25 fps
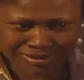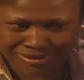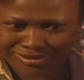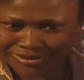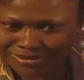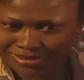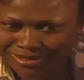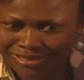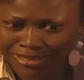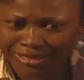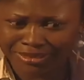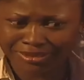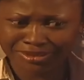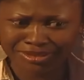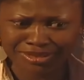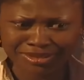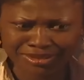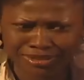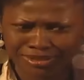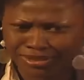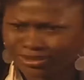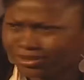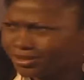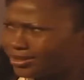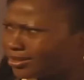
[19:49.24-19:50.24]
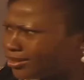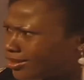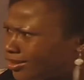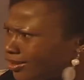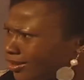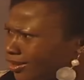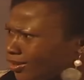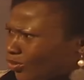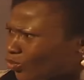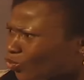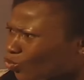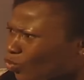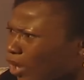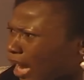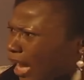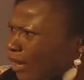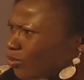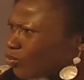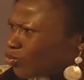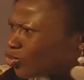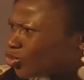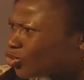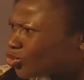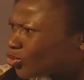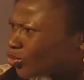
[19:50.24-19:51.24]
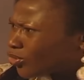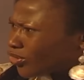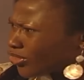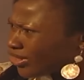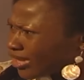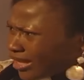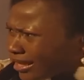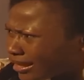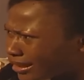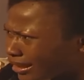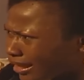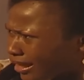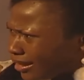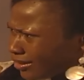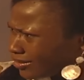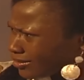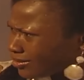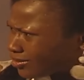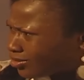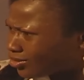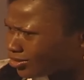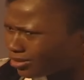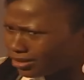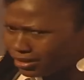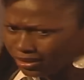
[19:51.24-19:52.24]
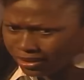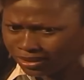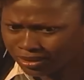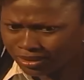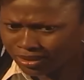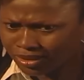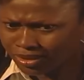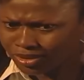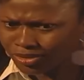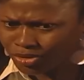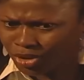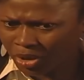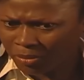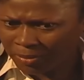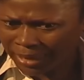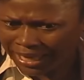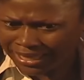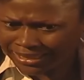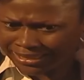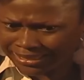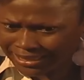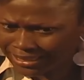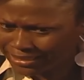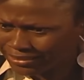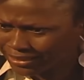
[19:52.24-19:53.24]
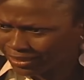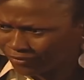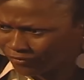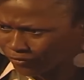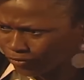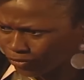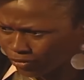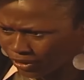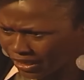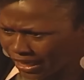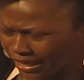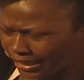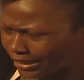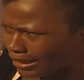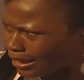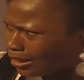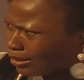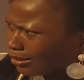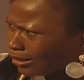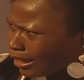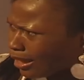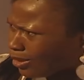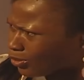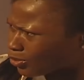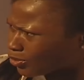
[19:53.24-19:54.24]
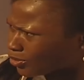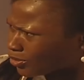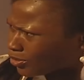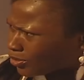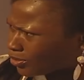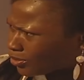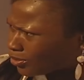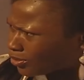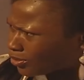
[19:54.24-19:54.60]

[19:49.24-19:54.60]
Sandy, why would you think that? You're my sister for crying out loud.